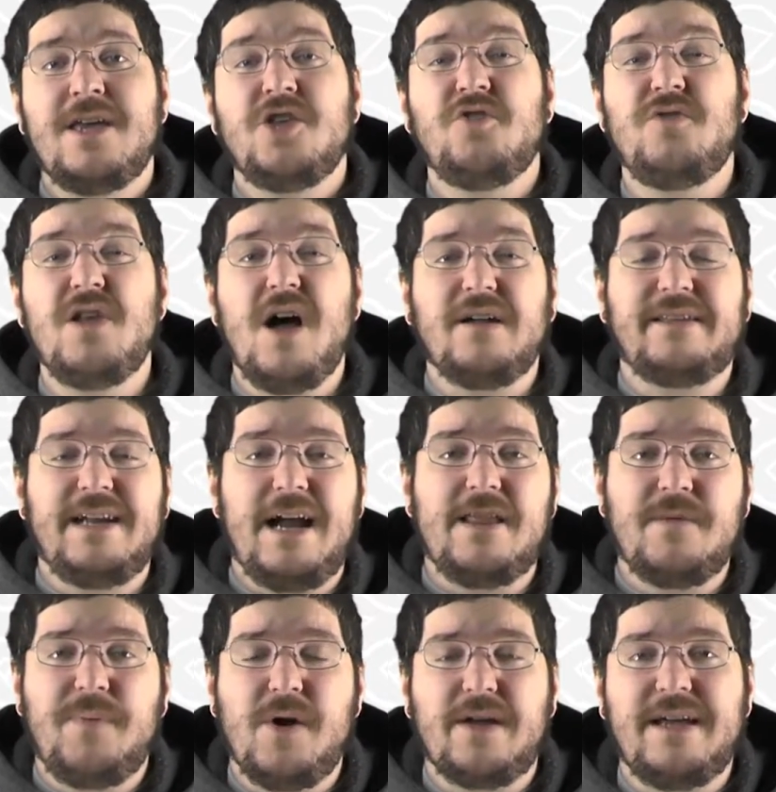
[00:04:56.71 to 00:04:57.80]
You knocked it out
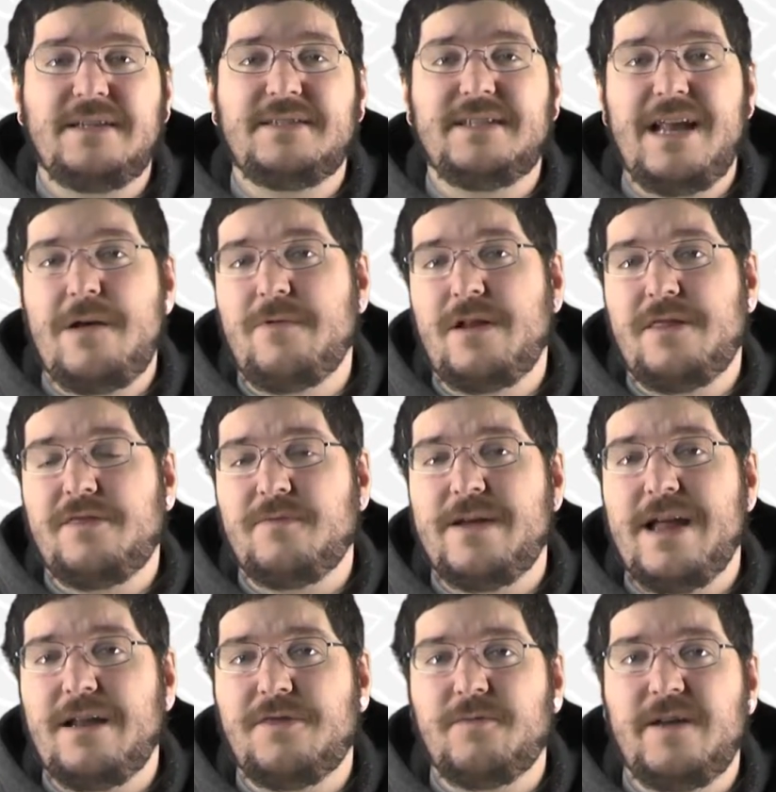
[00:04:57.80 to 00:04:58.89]
of the park yesterday with a
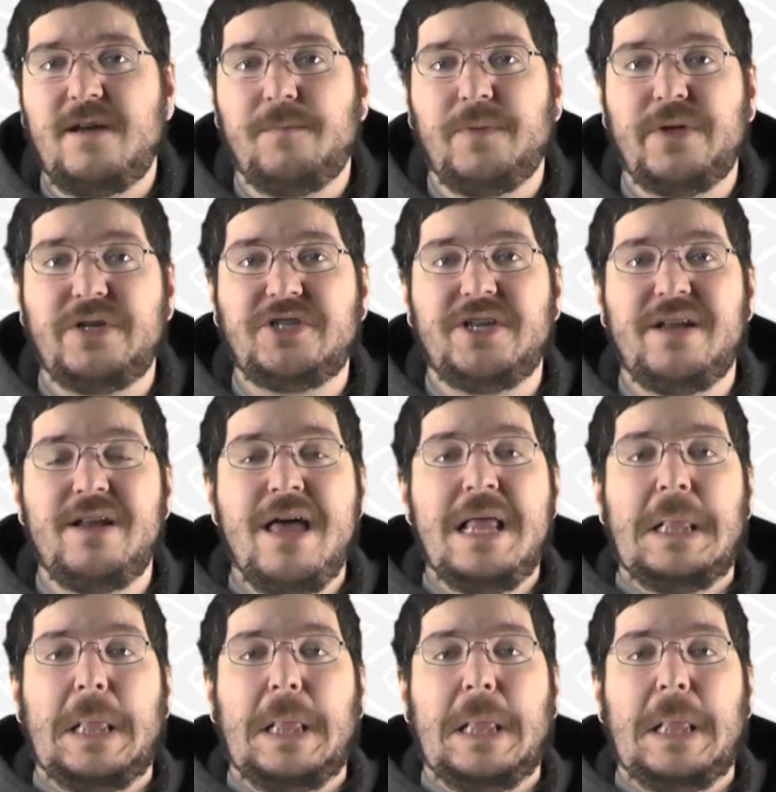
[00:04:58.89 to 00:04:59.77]
3 out of 3 completion.